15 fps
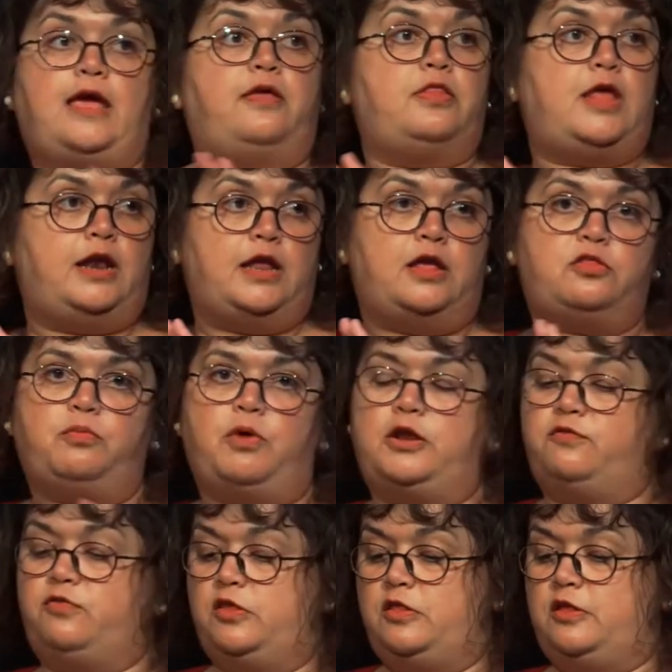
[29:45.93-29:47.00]
and then is one
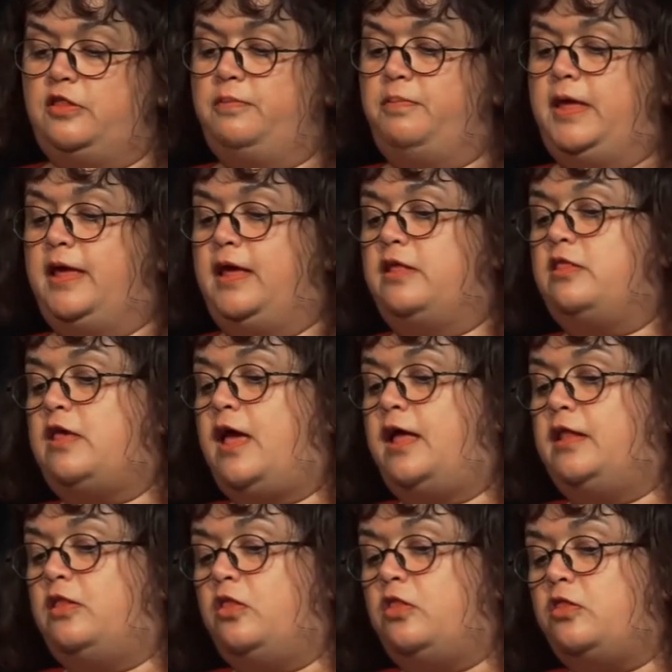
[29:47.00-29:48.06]
of the disappeared,
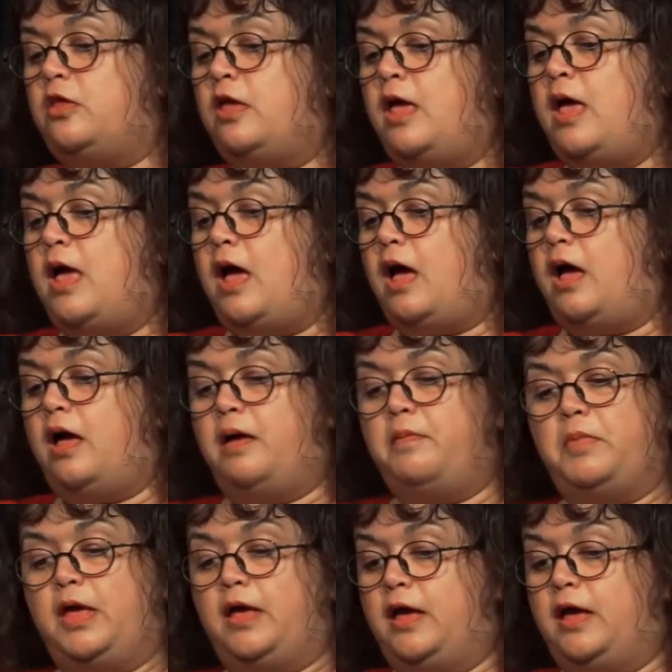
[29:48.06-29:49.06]
and um,